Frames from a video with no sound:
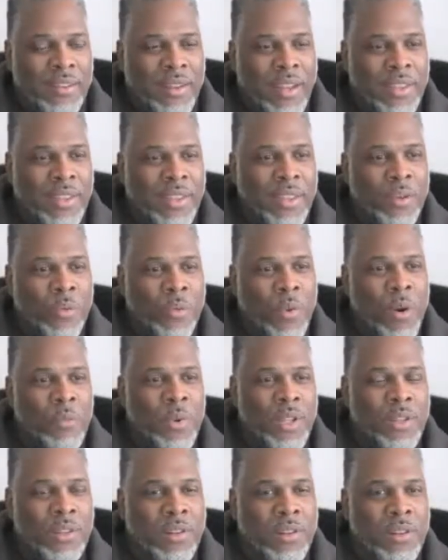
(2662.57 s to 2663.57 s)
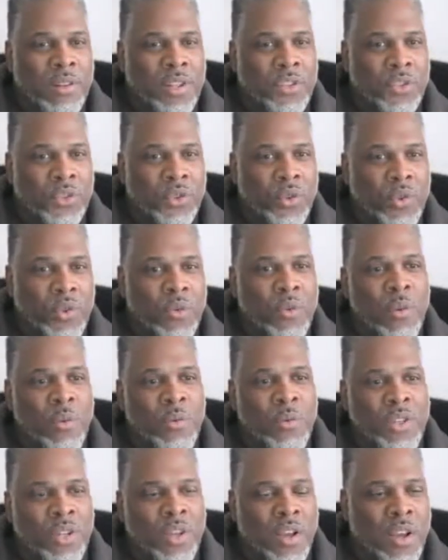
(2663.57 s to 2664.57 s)
I think what we learn in school, what
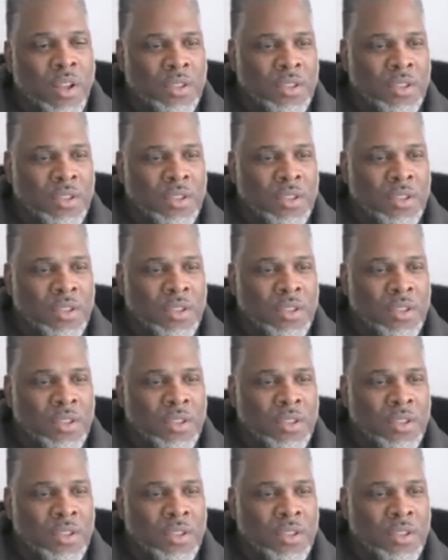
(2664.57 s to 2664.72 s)
we're taught